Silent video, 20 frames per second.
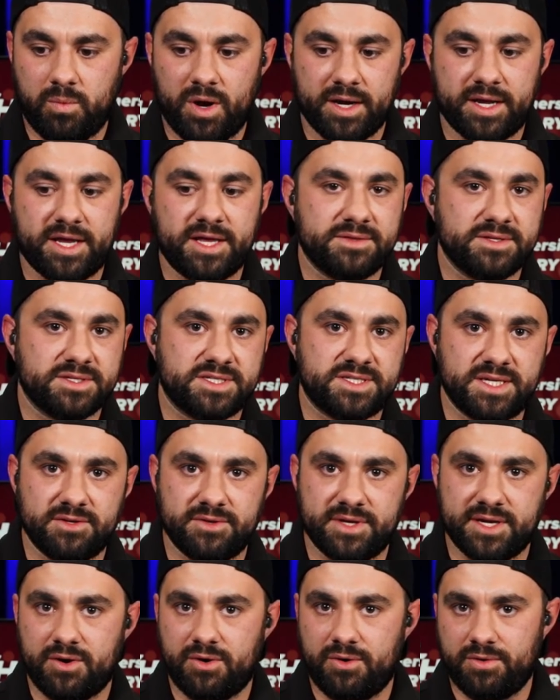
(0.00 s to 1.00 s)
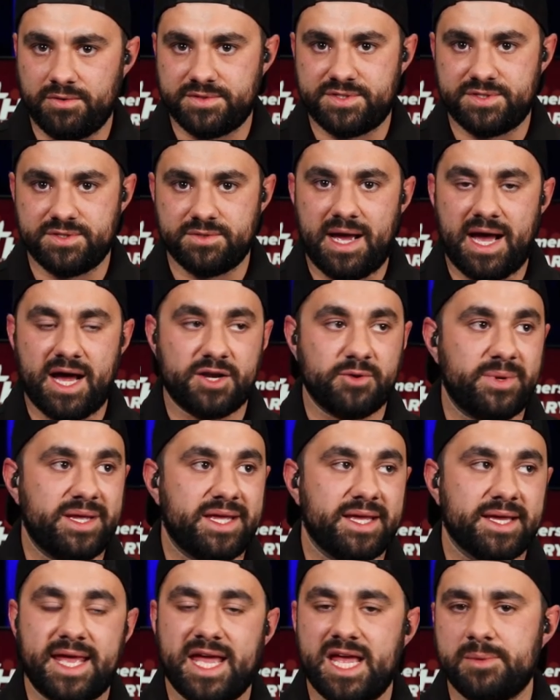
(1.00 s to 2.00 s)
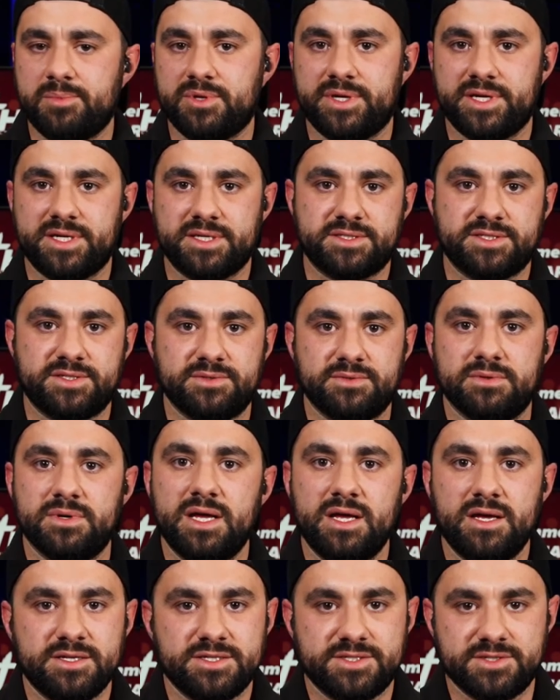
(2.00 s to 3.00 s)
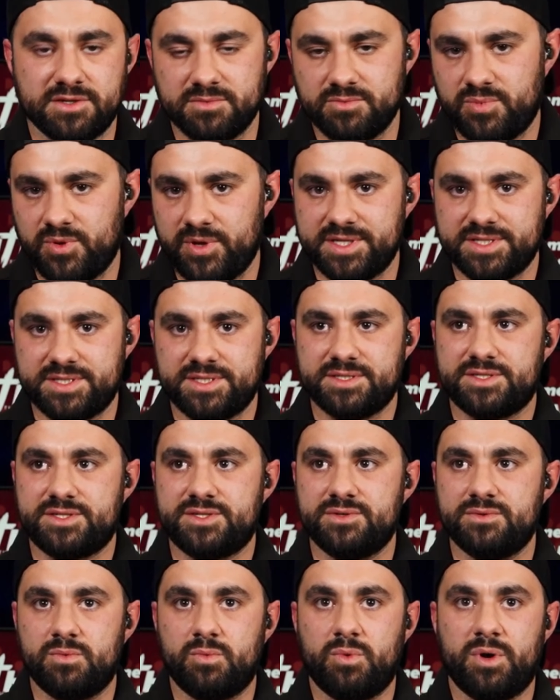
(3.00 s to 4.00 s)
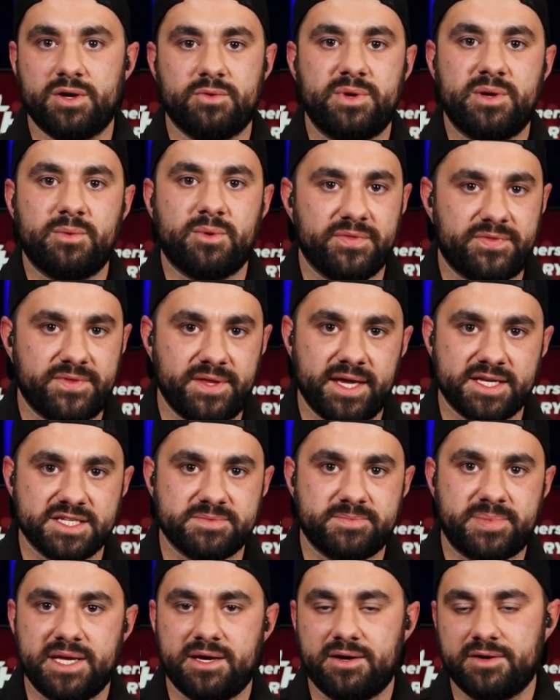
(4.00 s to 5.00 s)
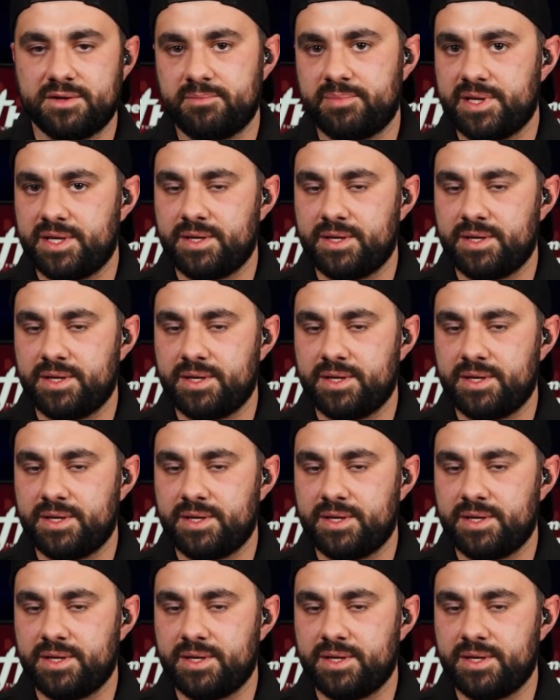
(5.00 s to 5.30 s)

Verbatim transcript: what can the ceiling hold to how do we get cabling to certain places to what do we want the SPL to